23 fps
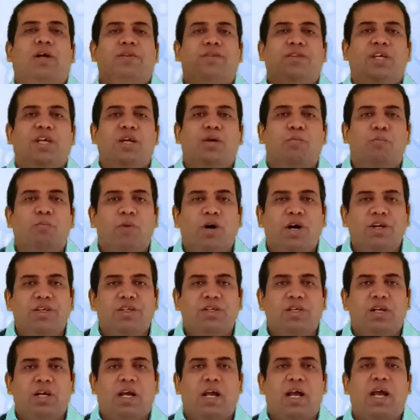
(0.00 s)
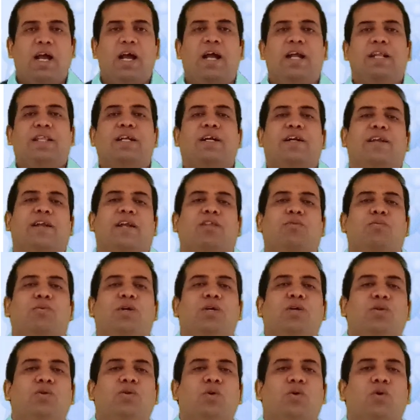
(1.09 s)
They merge and they transfer
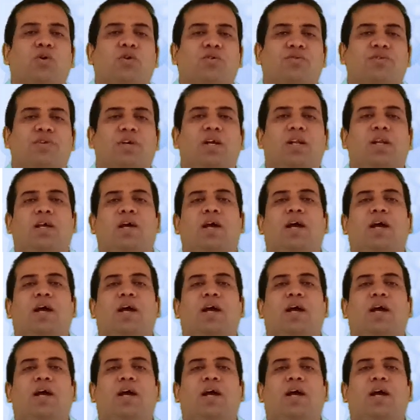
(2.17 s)
into the host cell,